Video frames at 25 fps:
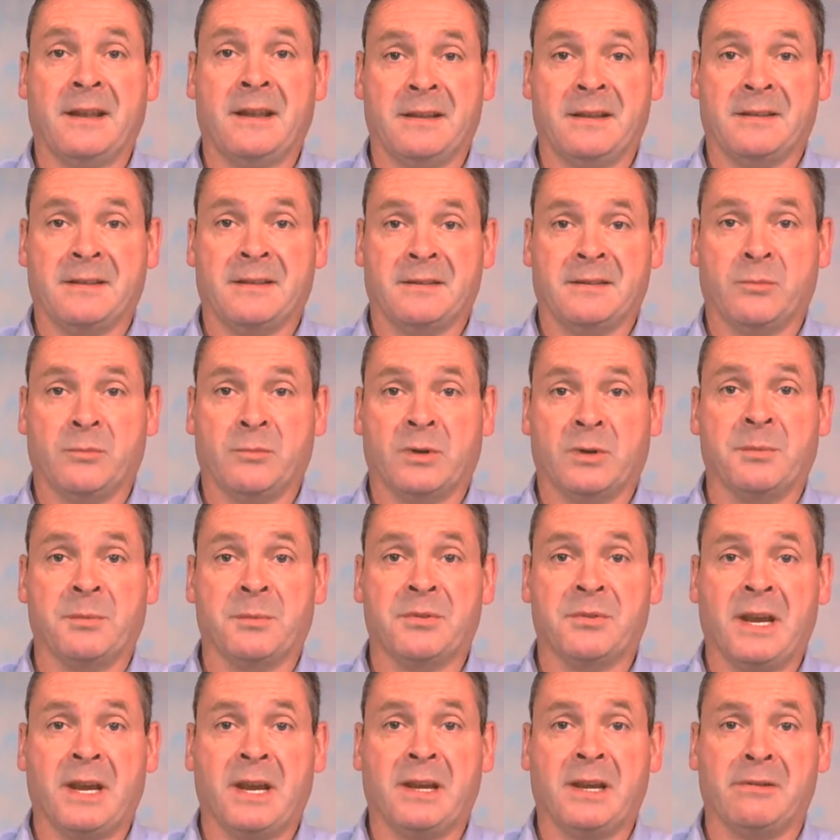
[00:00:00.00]
What I'm
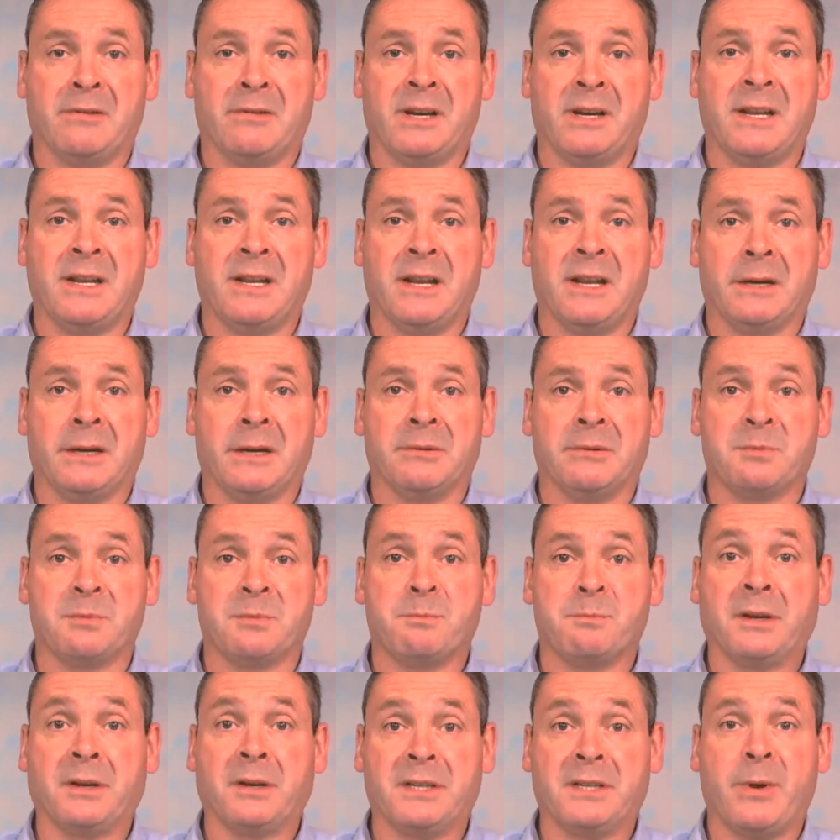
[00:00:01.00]
saying really here is
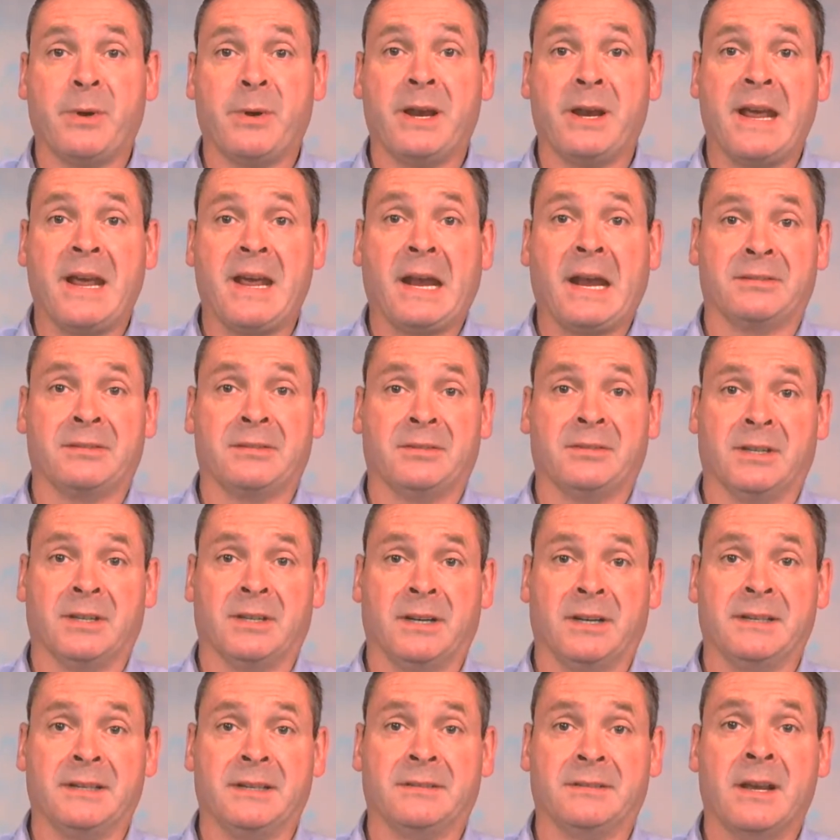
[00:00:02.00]
body weight
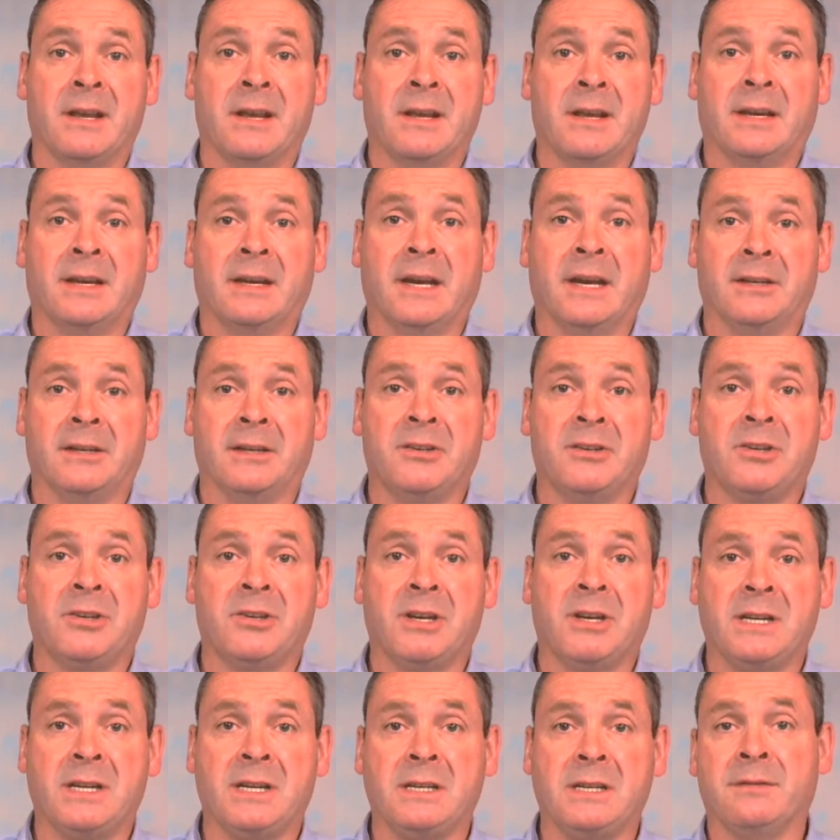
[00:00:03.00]
exercise can
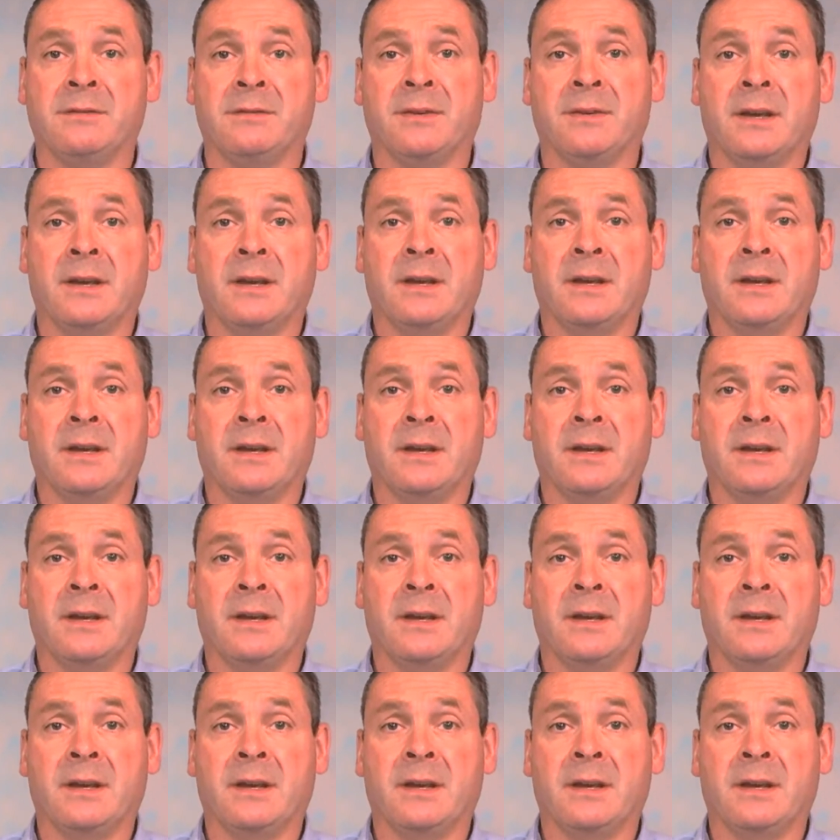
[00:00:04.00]
achieve